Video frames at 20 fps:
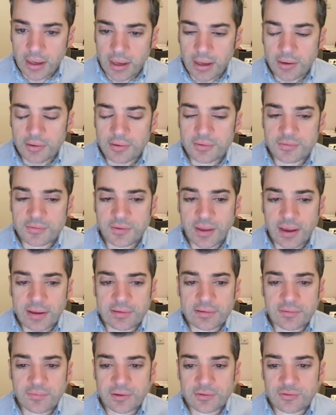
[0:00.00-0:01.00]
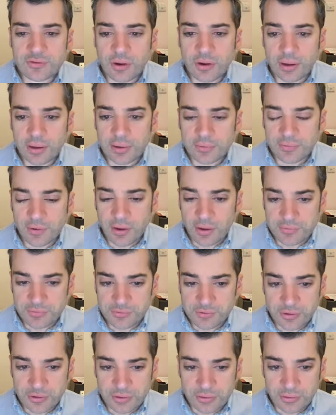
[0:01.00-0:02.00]
And signs of ex
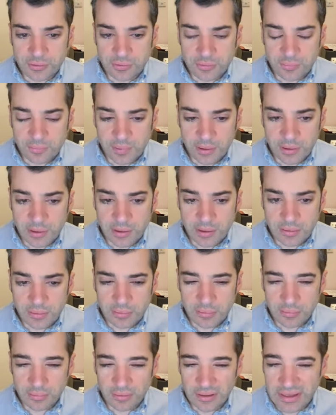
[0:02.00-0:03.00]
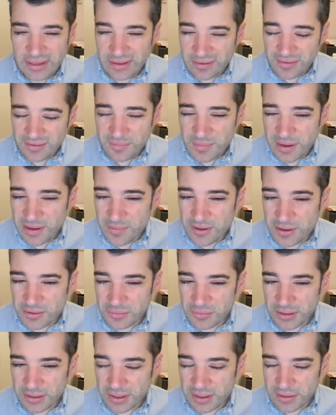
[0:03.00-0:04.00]
exhaustion could be leans, maybe? You
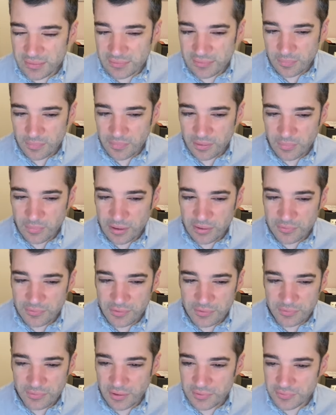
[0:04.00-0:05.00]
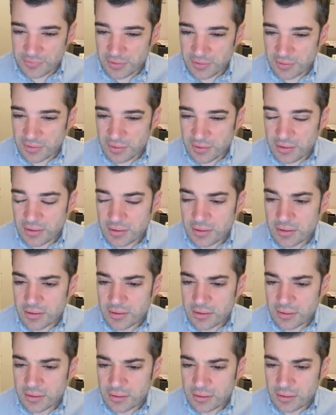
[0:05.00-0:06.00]
lean against something because you're exhausted?
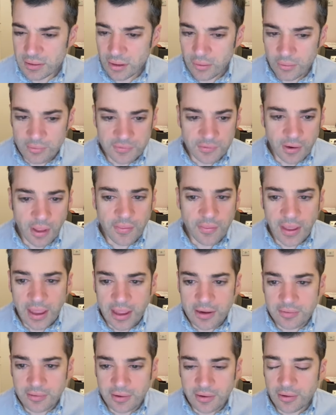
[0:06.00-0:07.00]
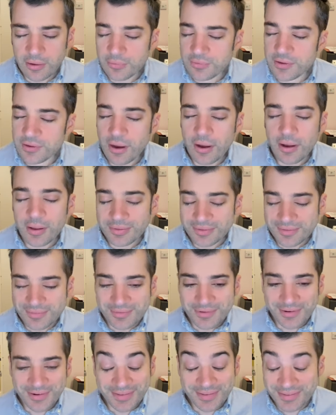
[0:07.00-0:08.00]
No, it's not that. Oh, no, it's yawns,
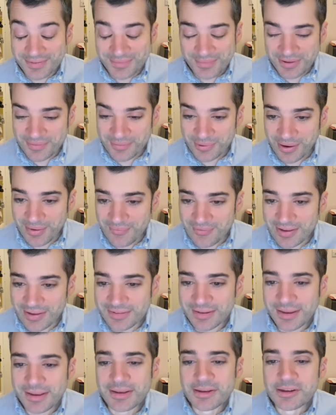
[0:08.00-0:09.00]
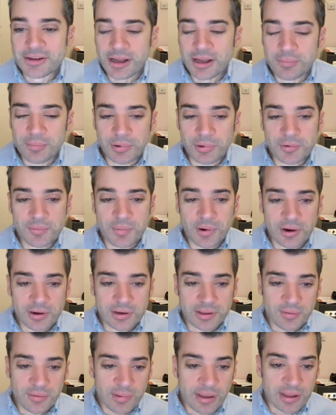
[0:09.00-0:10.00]
of course it's much more obvious. A blue
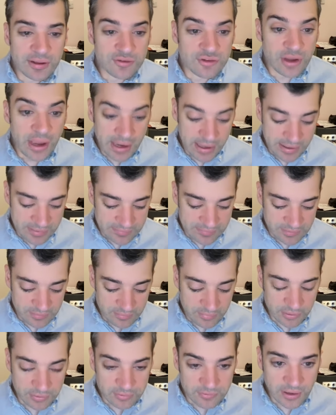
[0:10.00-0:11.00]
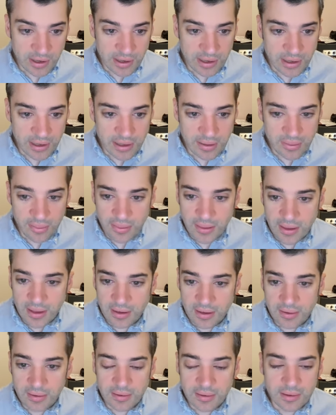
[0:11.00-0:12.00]
bird could be jay, as in a blue jay, and
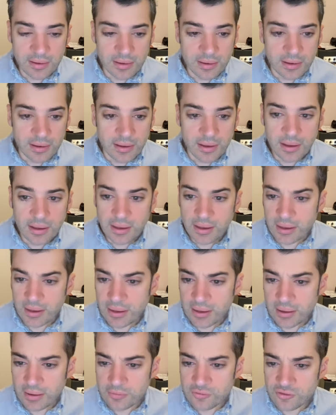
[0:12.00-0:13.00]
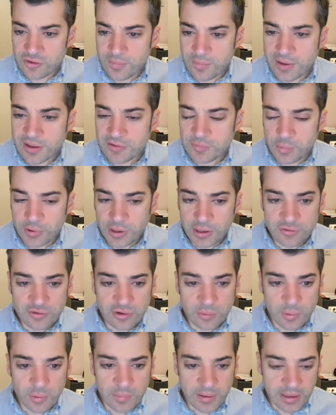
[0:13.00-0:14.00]
then uh, GPS
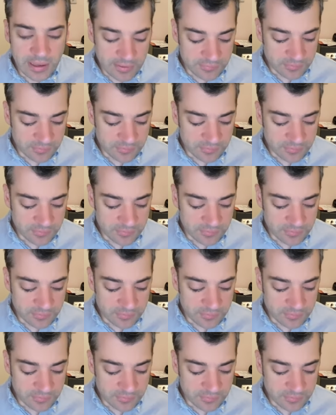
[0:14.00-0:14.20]
prediction would be